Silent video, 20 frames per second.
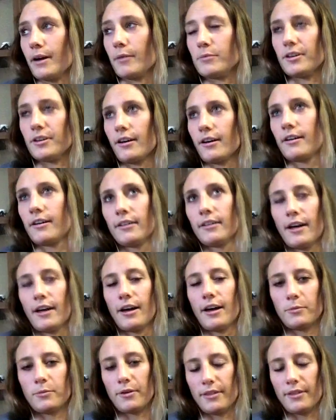talking a lot
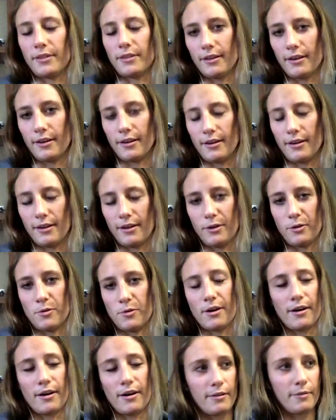with Nora
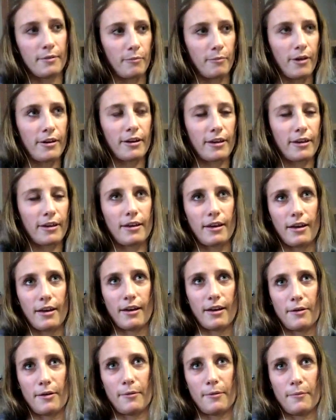
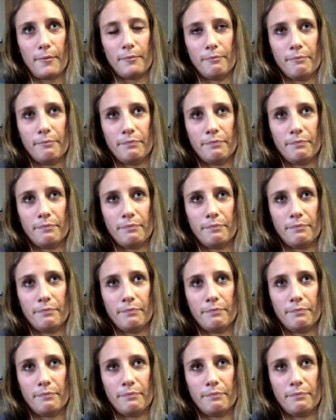Mørk.